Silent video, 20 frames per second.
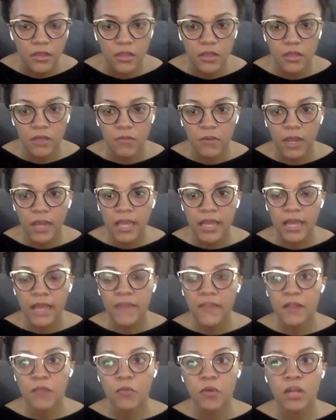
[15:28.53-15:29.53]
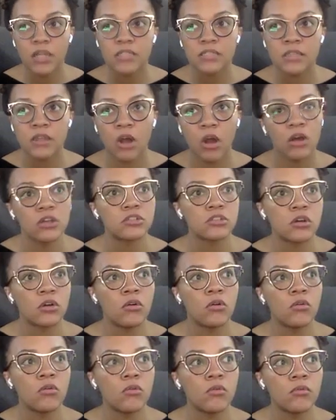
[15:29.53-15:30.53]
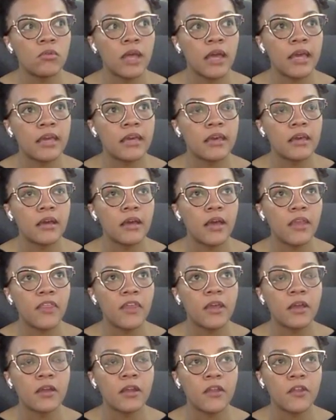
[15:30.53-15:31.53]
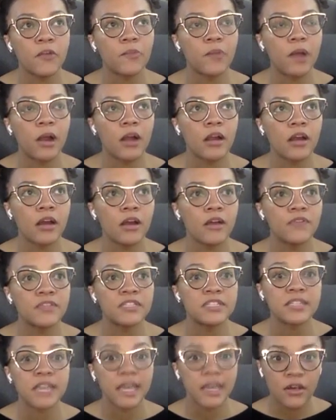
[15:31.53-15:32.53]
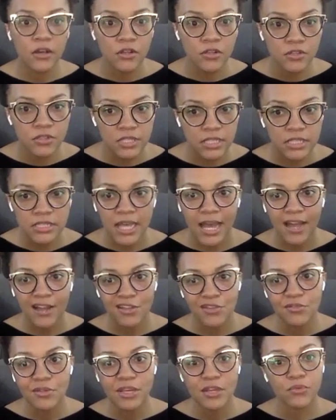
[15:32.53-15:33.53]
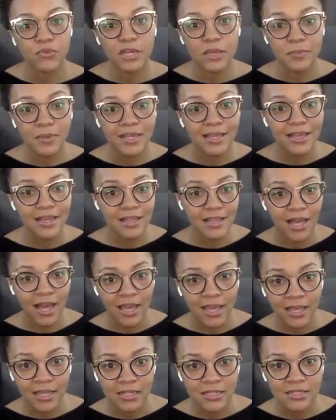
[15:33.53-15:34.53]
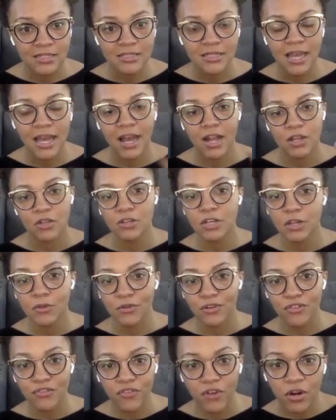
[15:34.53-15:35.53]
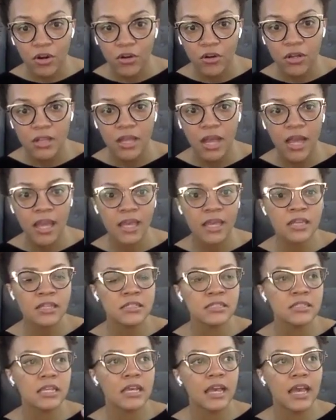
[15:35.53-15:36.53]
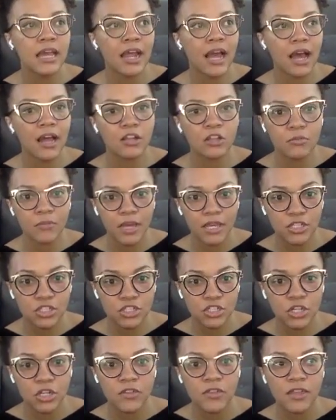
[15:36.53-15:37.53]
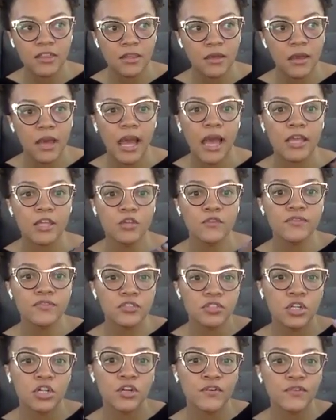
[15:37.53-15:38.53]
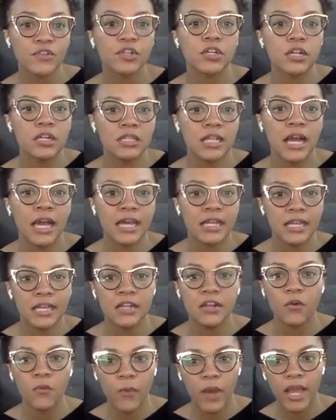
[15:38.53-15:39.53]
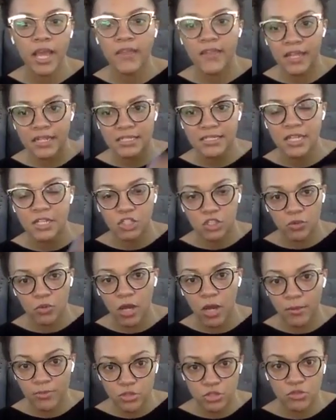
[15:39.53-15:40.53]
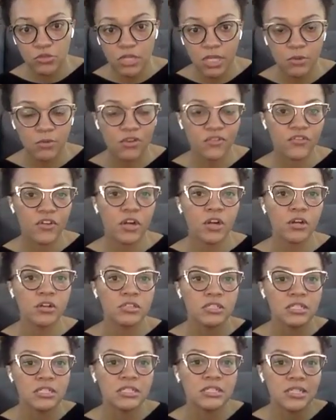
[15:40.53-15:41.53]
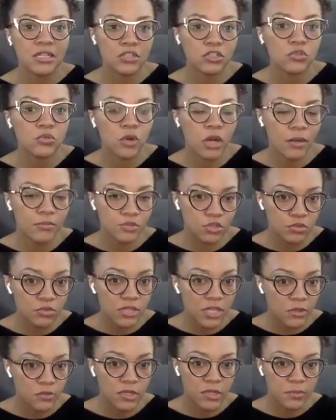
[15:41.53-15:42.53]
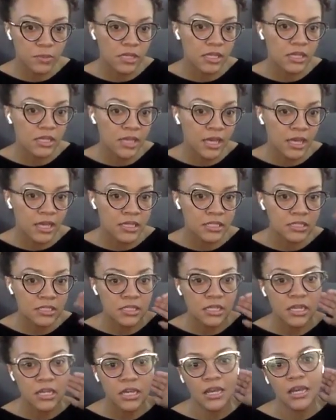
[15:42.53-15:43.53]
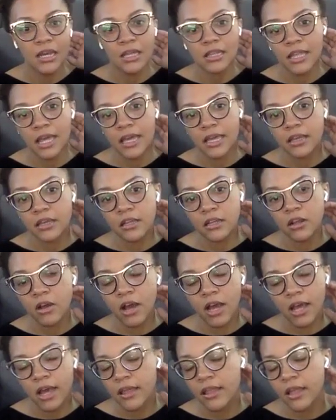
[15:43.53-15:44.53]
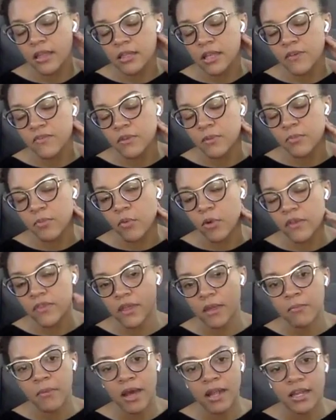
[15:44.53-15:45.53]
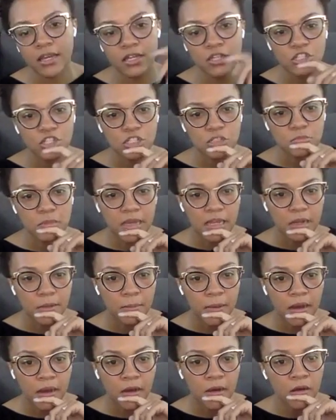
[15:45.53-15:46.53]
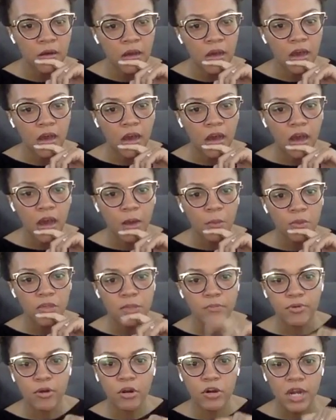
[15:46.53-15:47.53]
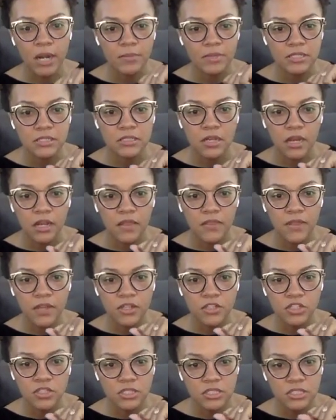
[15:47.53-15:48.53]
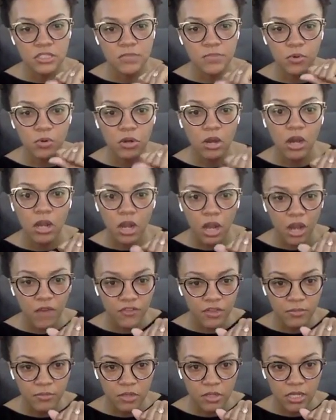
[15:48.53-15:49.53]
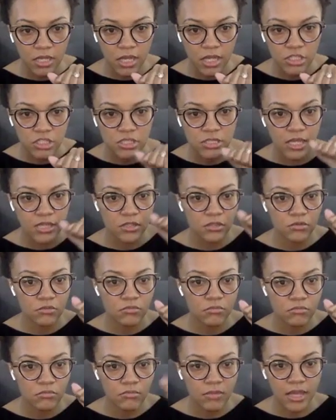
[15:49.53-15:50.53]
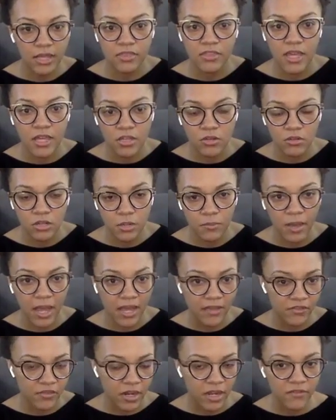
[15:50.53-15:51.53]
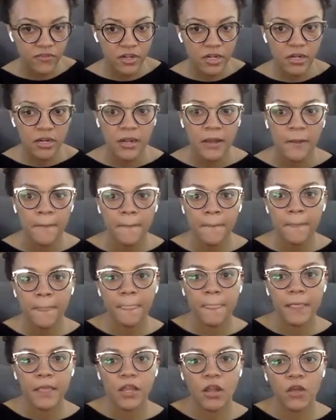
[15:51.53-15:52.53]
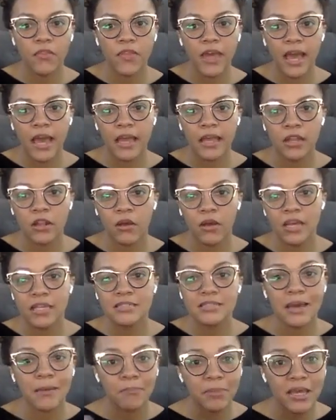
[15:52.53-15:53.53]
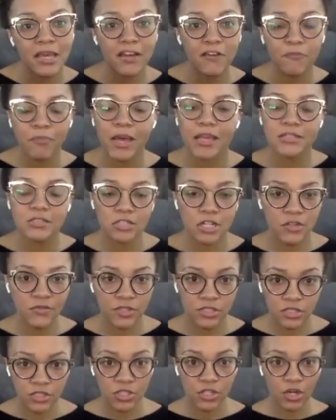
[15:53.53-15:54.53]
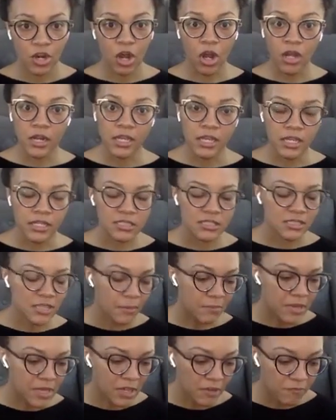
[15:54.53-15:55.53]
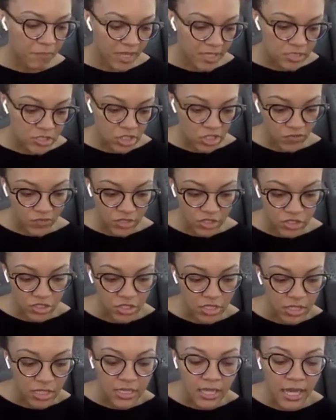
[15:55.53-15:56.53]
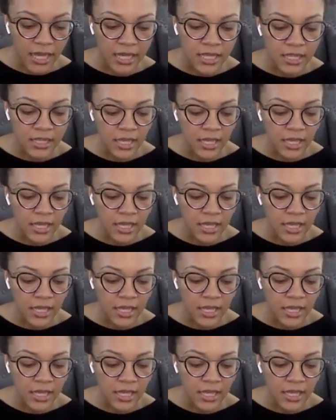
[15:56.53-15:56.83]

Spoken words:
Right. And then what is it also, like, I think another part of sales is, how do you get repeat clients? How do you get referral clients? And how do you make sure that you serve your client in a way that sets you up to get referrals and sets you up to get repeat clients? Like, you know, I love the point that Monica just made about when the program is done and there's just a simple cutoff communication, like thank you, goodbye, forever. You know, is that being of best service to your audience? Is that being of best service to your client?